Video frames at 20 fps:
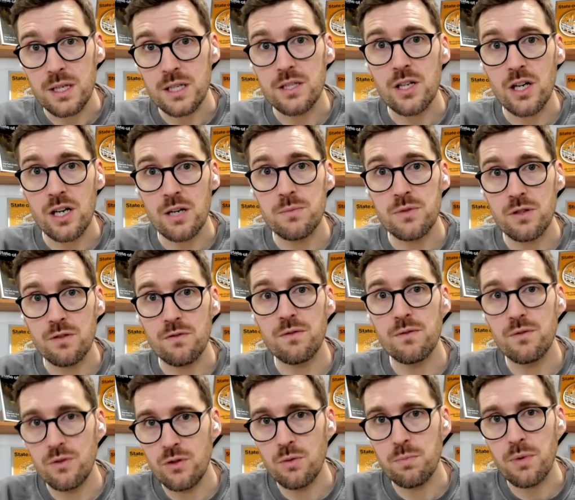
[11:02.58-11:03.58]
terms of
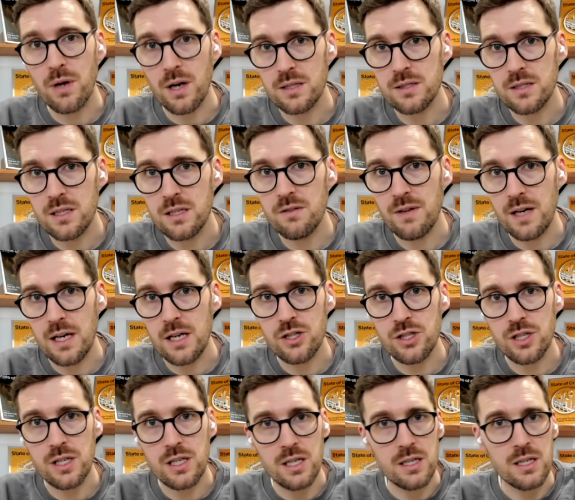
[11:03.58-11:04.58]
new product
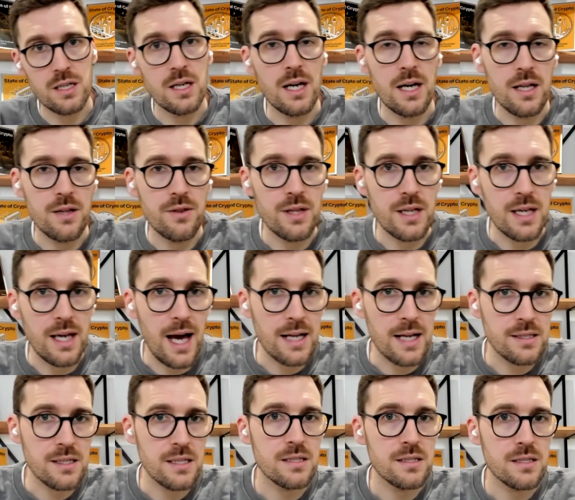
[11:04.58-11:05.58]
innovation and the
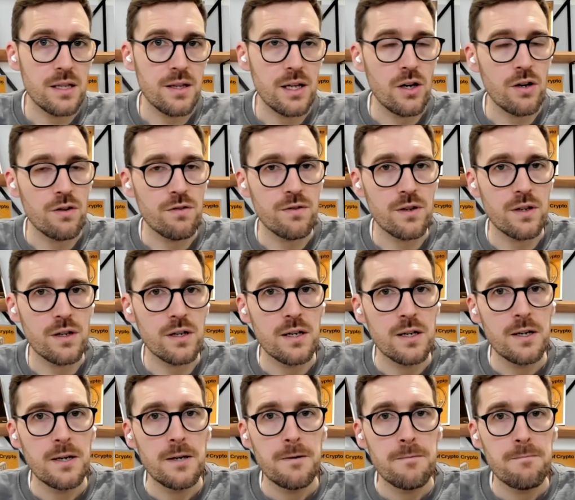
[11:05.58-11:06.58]
assets that they offer.
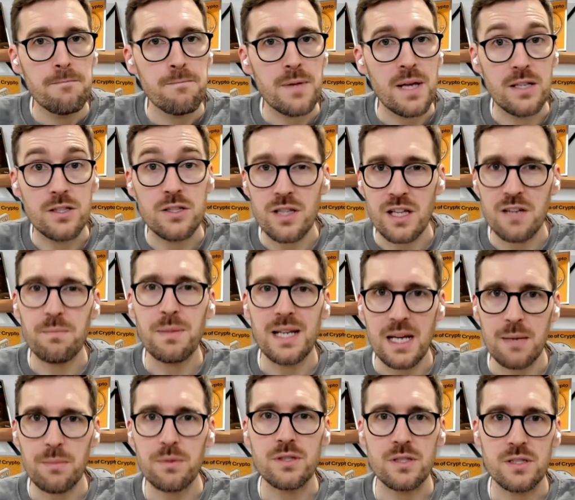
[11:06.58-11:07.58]
And so they've been
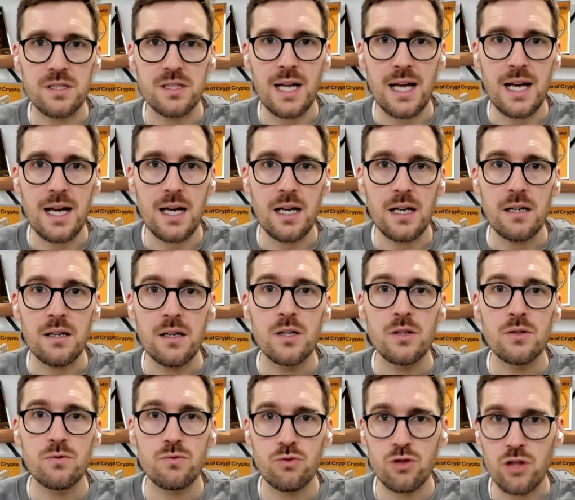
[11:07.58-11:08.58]
able to stay
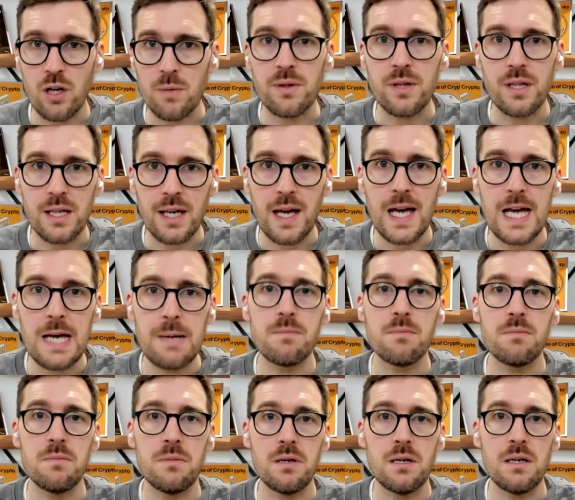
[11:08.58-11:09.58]
top of the
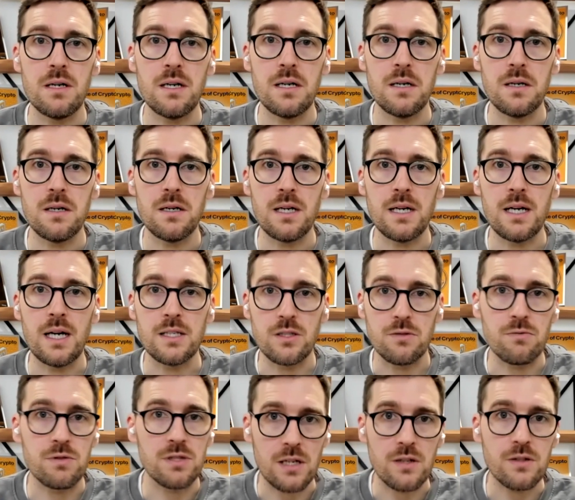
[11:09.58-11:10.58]
game as a
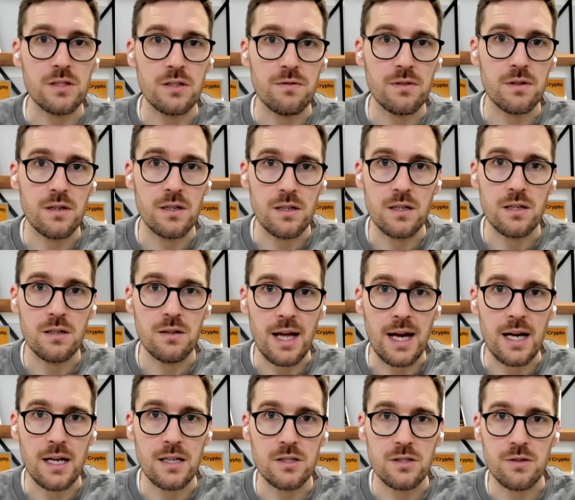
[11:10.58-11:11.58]
result of
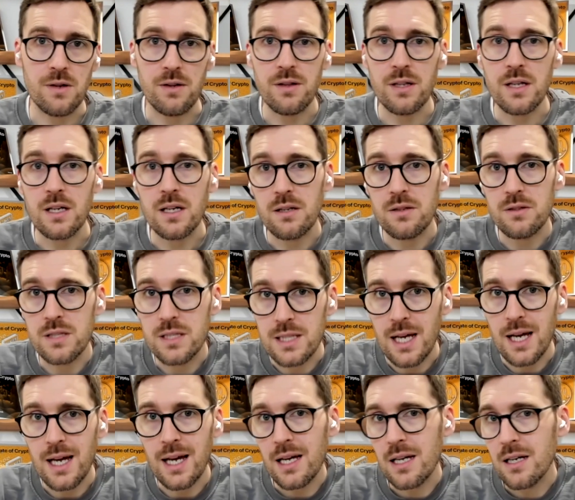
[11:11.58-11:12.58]
that. So I think
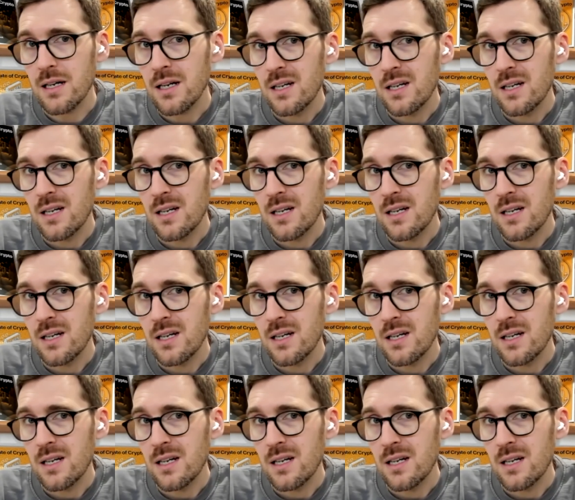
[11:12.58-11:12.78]
today